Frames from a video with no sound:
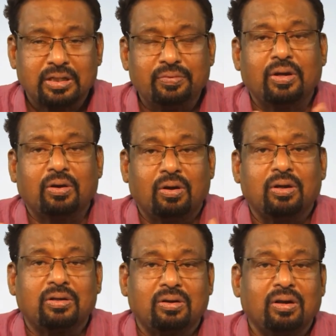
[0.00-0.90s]
Even on
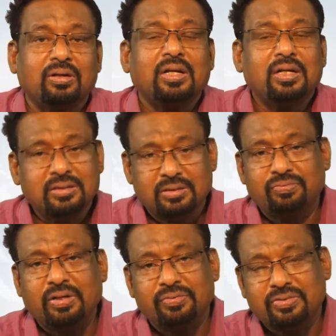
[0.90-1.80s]
alcohol,
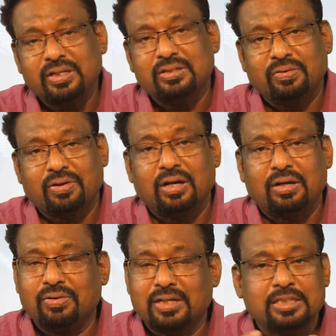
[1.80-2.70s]
we have seen several
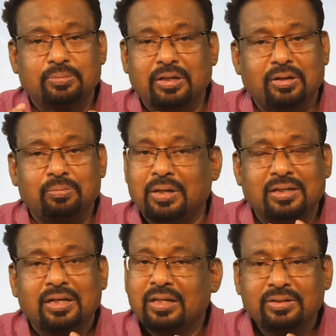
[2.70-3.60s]
advertisements all,
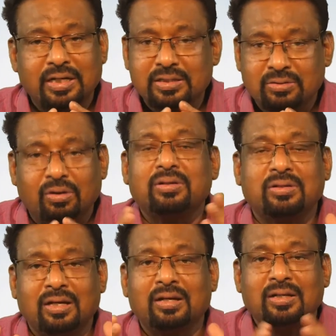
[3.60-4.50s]
but that is not
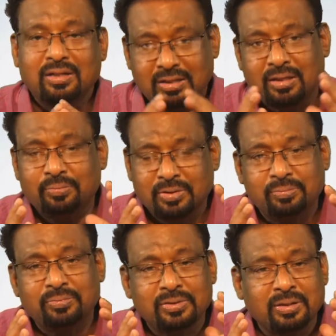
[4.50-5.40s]

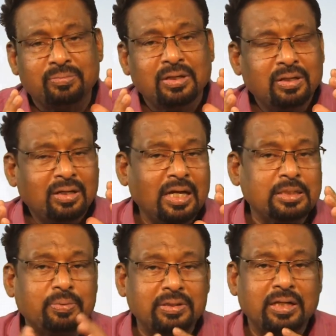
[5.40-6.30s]
as
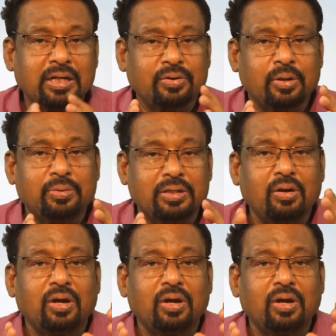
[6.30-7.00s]
per the requirement the law